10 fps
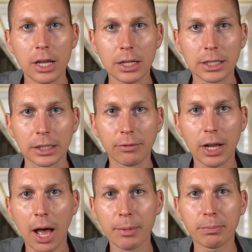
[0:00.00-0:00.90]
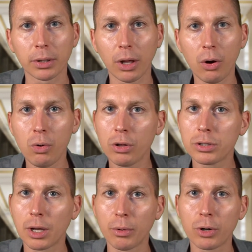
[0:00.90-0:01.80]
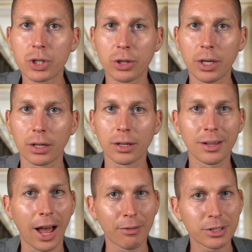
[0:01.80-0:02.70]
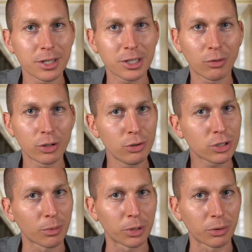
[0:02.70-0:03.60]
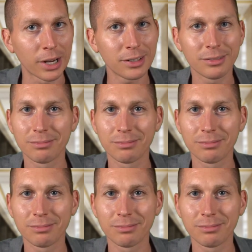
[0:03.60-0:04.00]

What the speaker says: to leave a comment below. Tell me what you think. Obviously, someone knew something, right?